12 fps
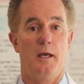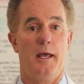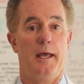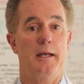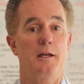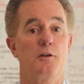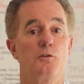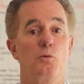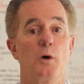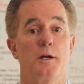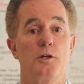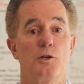And it is
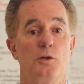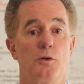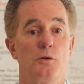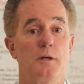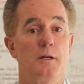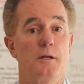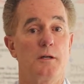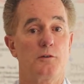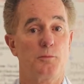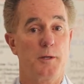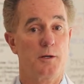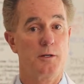what you can
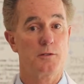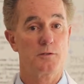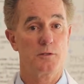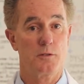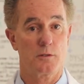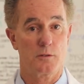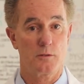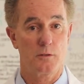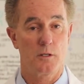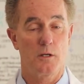experience too